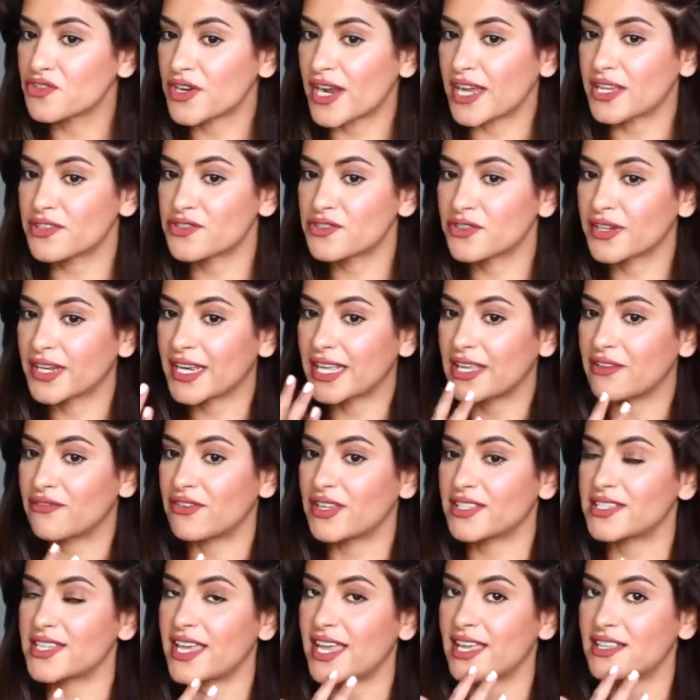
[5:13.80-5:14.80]
Try to
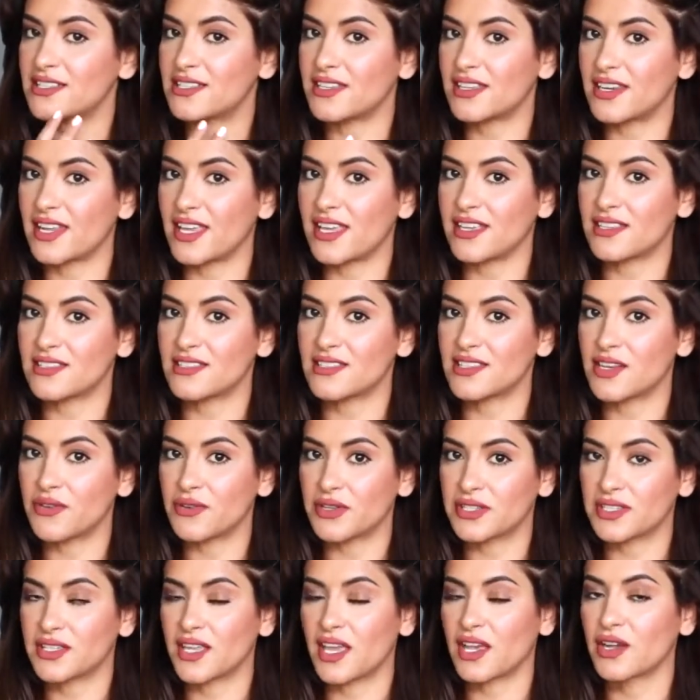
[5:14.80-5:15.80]
leave it as it is
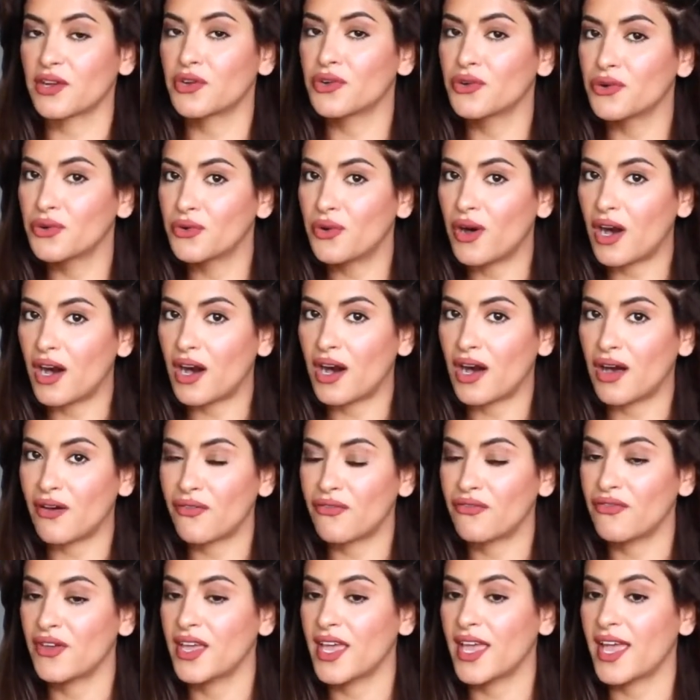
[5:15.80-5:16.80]
so it can cool
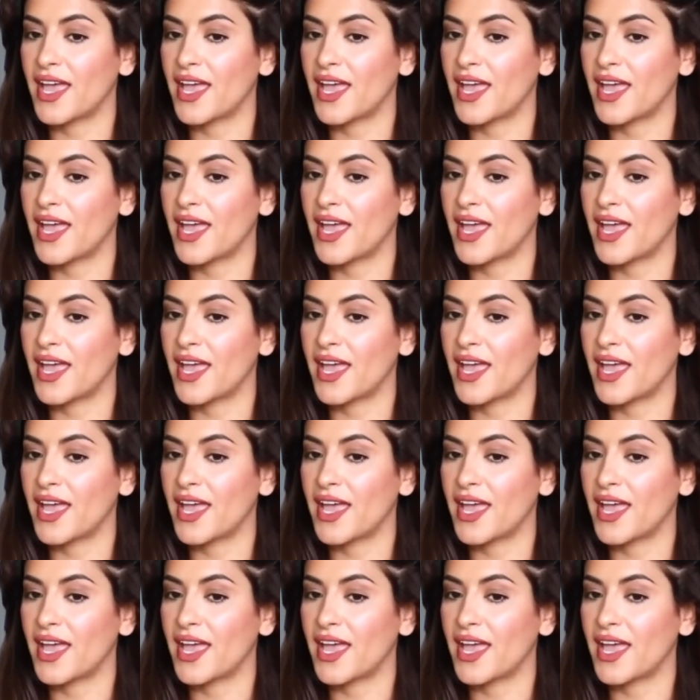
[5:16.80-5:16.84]
off,